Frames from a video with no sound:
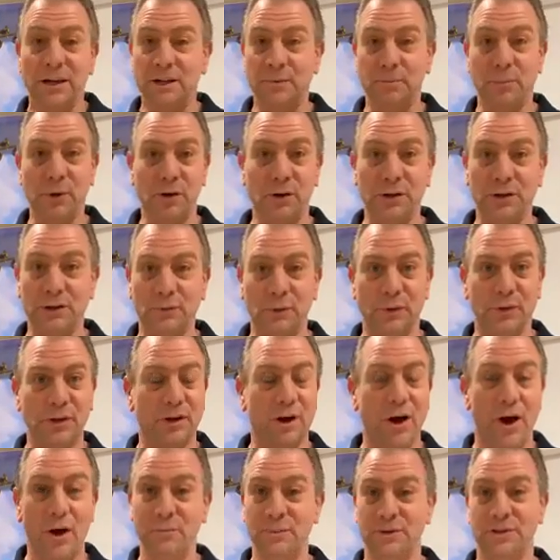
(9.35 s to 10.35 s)
To be honest with
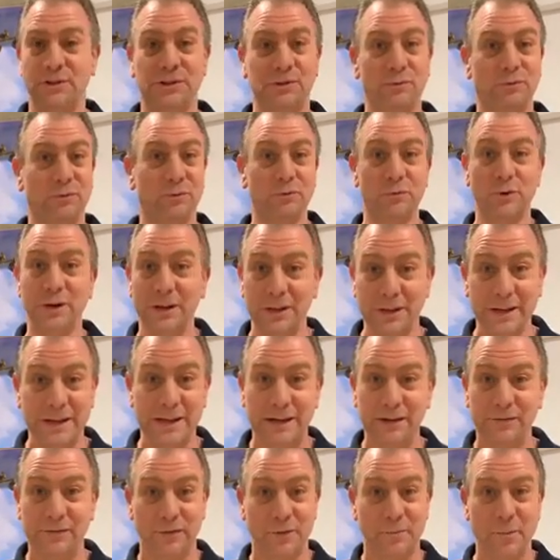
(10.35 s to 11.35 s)
you, I'm still
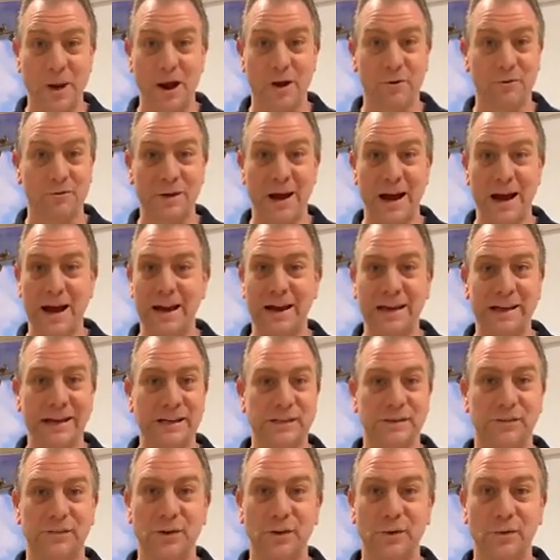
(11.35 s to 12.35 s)
reeling from our
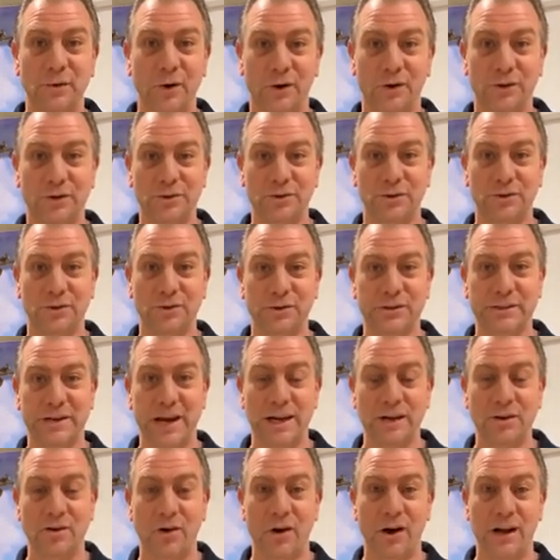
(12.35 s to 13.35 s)
interview on
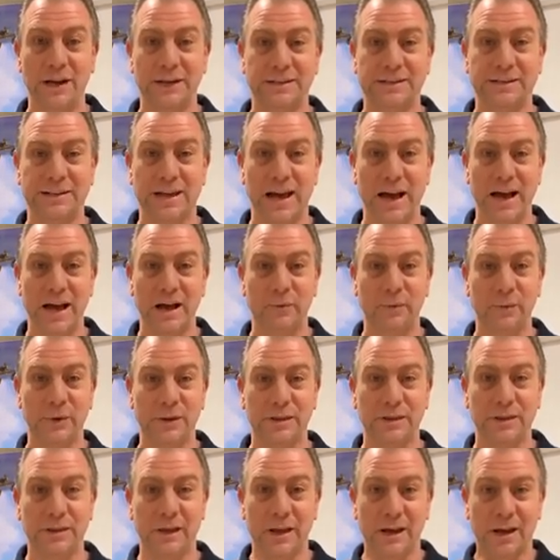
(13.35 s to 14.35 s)
Tuesday night
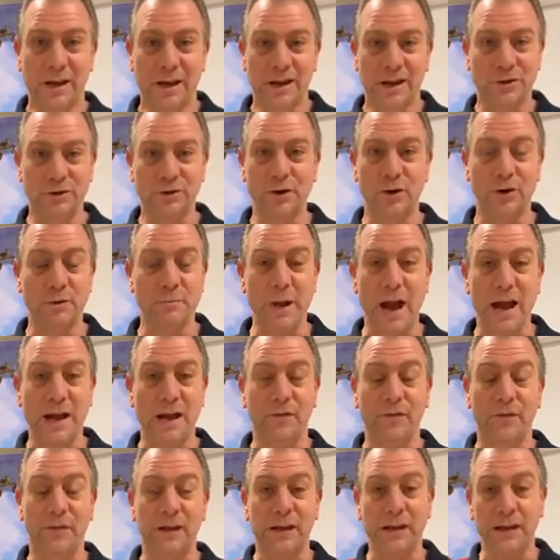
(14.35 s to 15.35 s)
with John
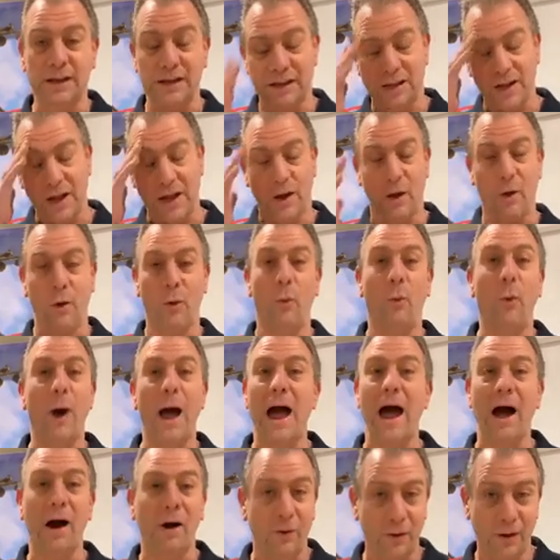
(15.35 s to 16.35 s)
McAfee. Like,
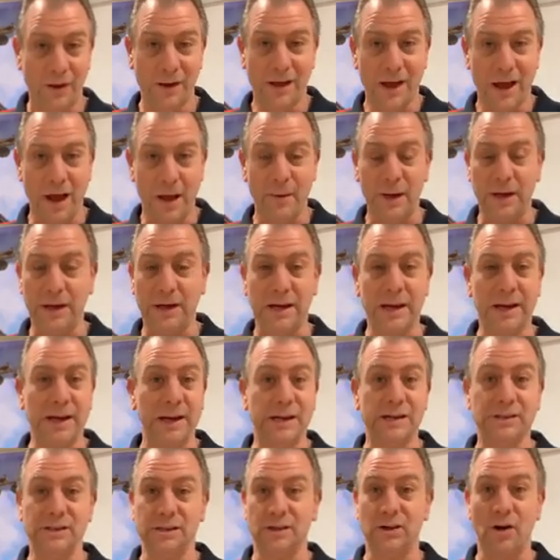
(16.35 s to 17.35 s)
wow. I mean,
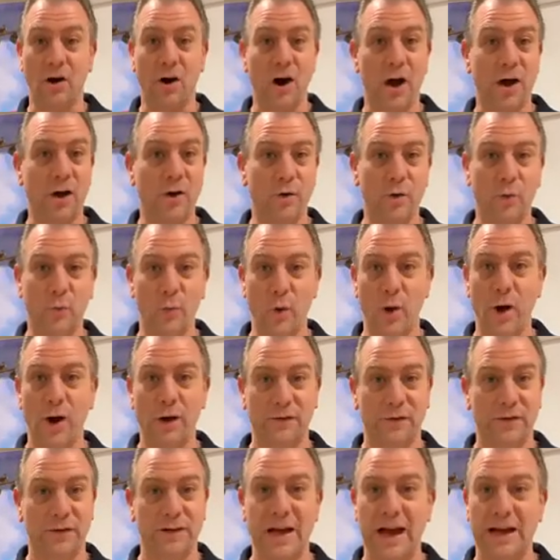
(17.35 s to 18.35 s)
here's a guy who
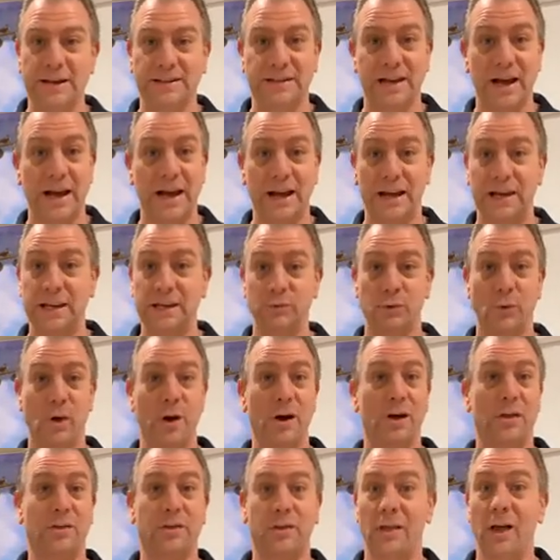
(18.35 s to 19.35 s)
worked for NASA. He's
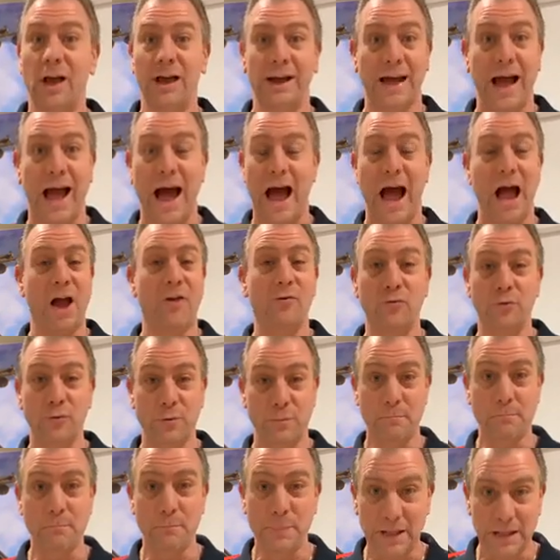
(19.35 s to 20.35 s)
worth like
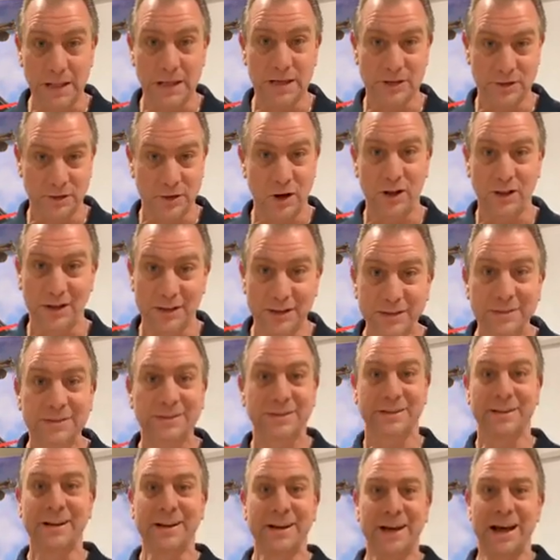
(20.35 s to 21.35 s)
$100 million.
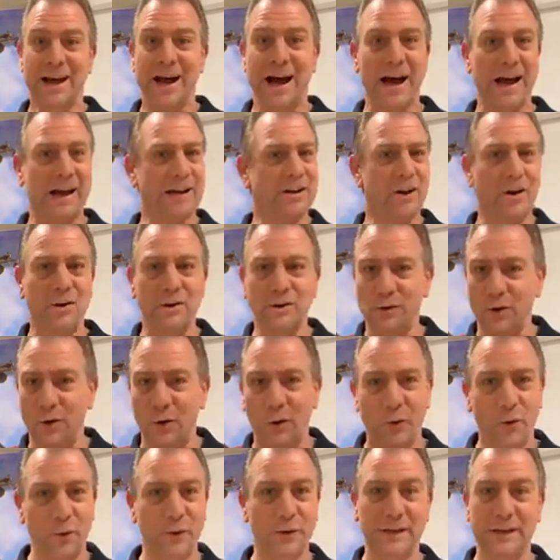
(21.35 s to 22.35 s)
He knows
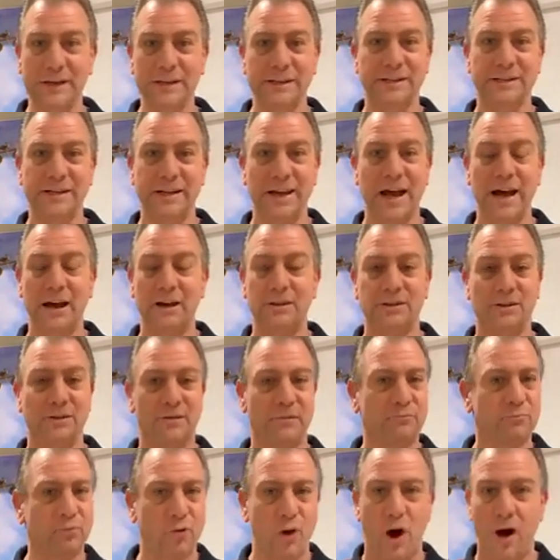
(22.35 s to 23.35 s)
all the ins and outs
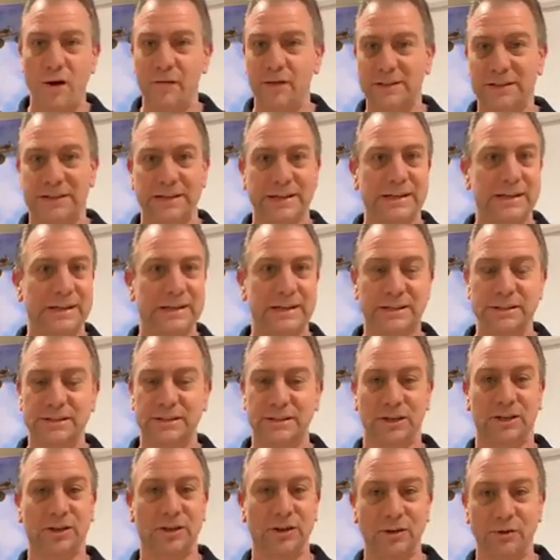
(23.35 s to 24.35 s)
of privacy
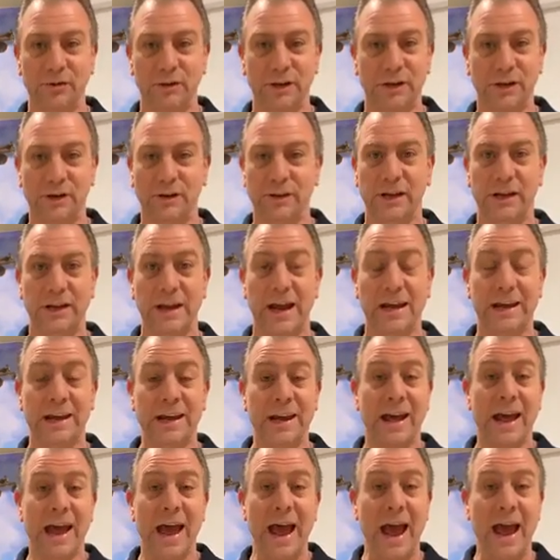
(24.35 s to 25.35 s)
and security on the
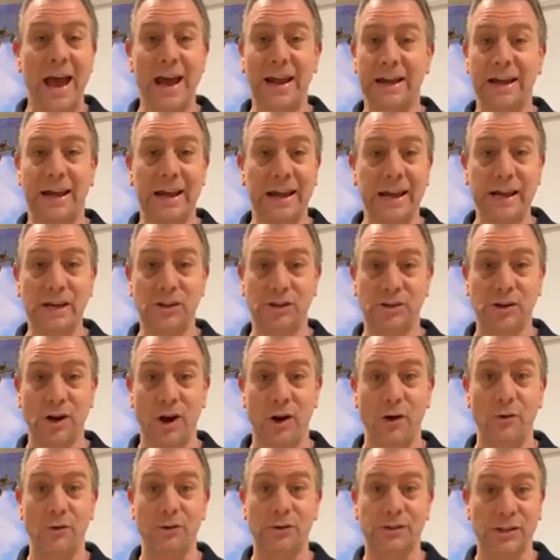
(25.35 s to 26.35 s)
net. And he
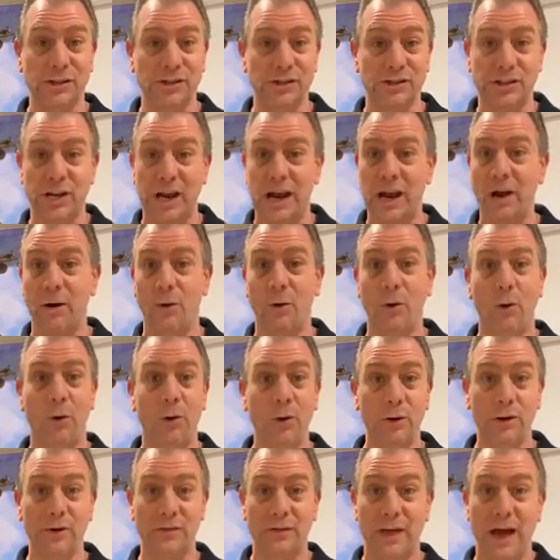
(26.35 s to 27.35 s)
chose to share
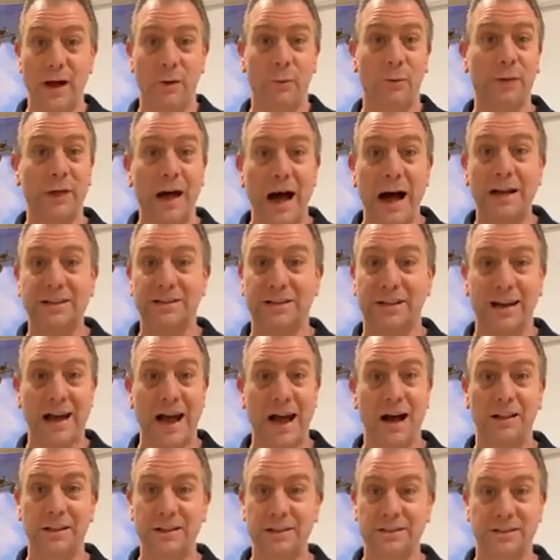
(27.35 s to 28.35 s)
all of that with us and
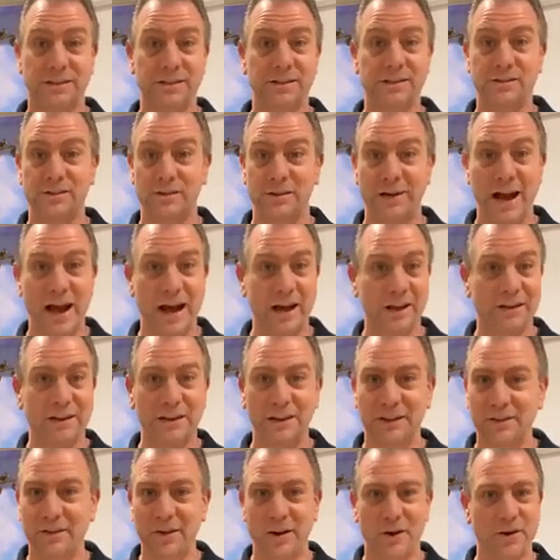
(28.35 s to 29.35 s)
our listeners on our
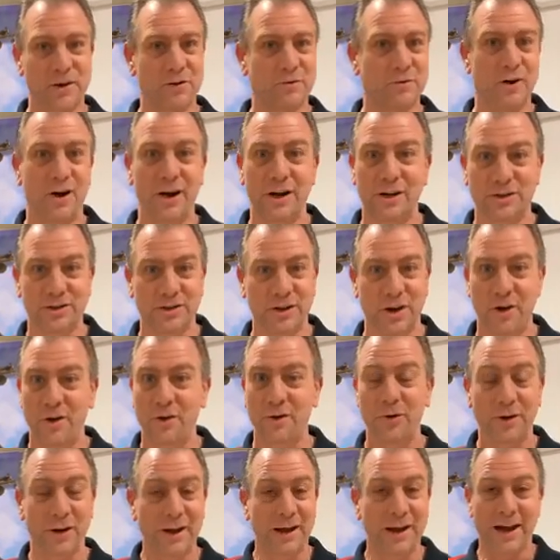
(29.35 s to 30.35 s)
little Know Your Rights
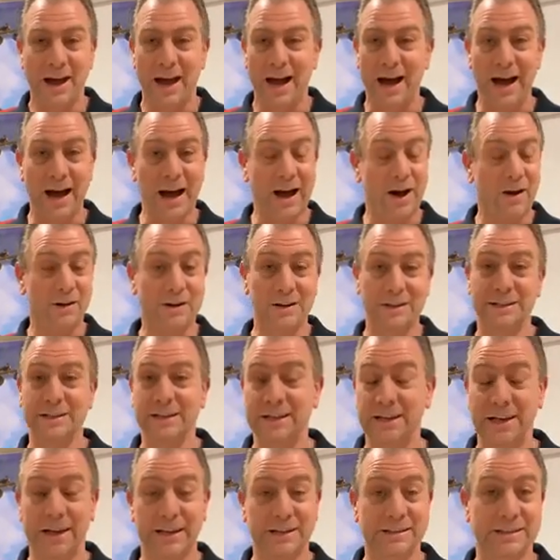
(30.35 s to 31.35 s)
show.
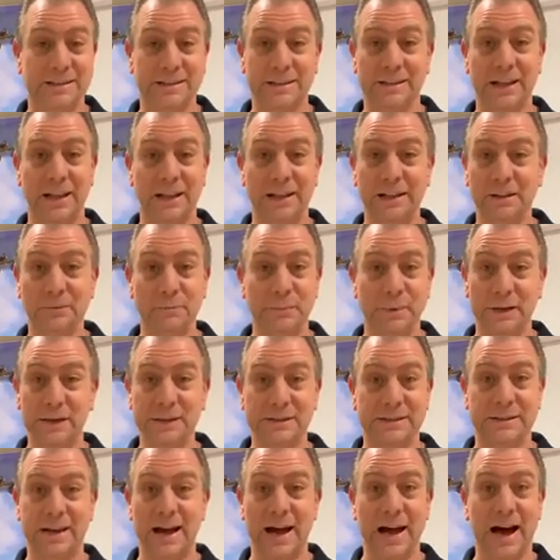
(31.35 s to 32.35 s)
Honestly, it's still a little
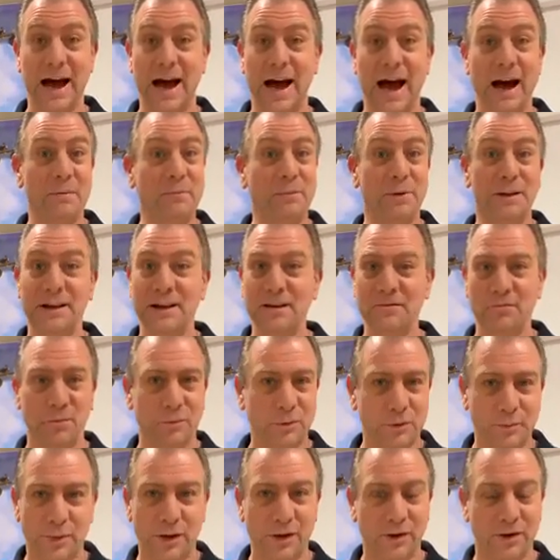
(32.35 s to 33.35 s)
bit
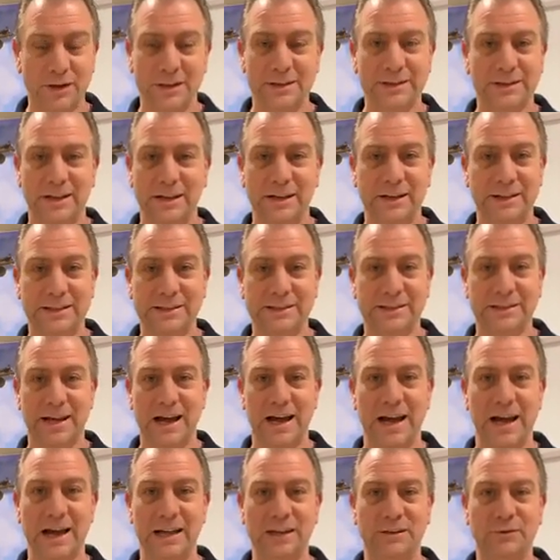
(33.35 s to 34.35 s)
unbelievable, to be honest. It's
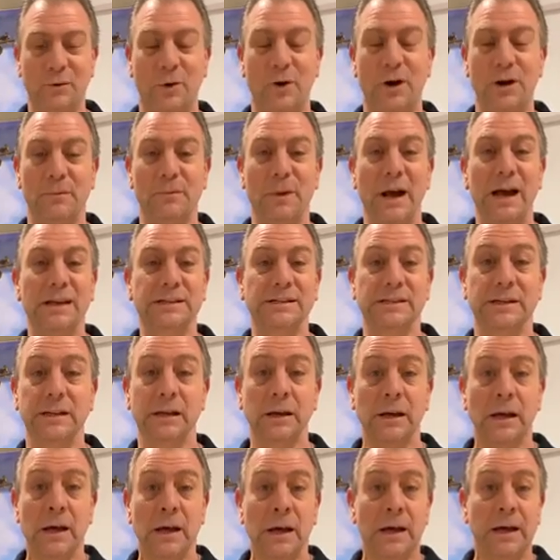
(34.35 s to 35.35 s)
quite
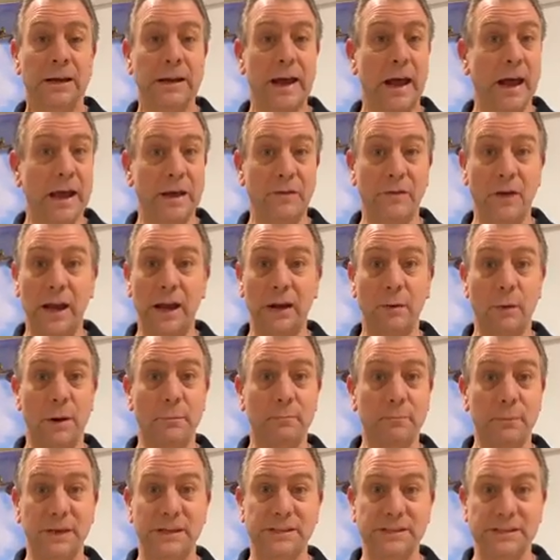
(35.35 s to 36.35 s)
amazing. Now, if
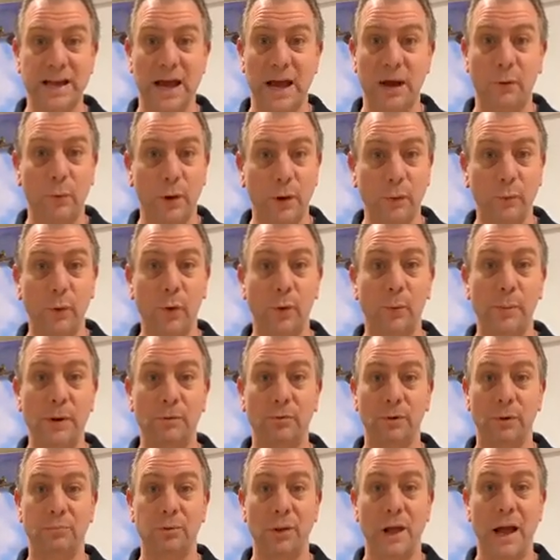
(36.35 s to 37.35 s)
anyone missed that, we will
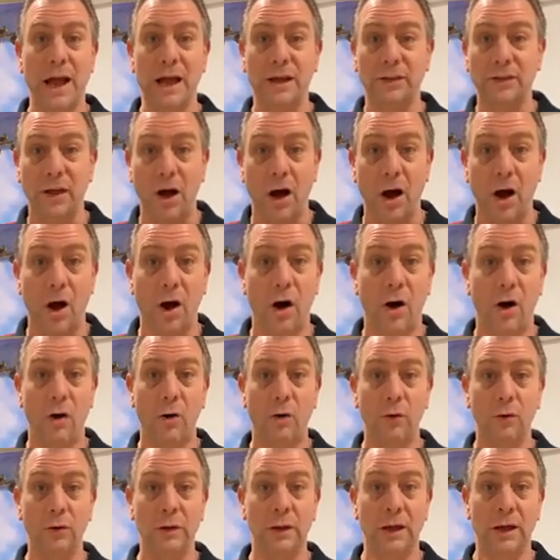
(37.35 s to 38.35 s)
be replaying the
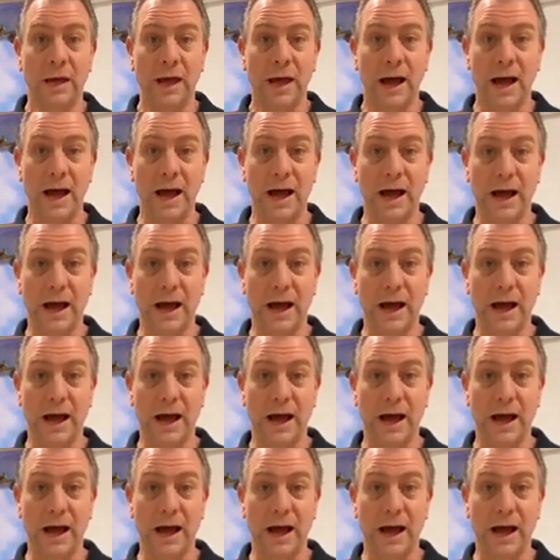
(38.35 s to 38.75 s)
whole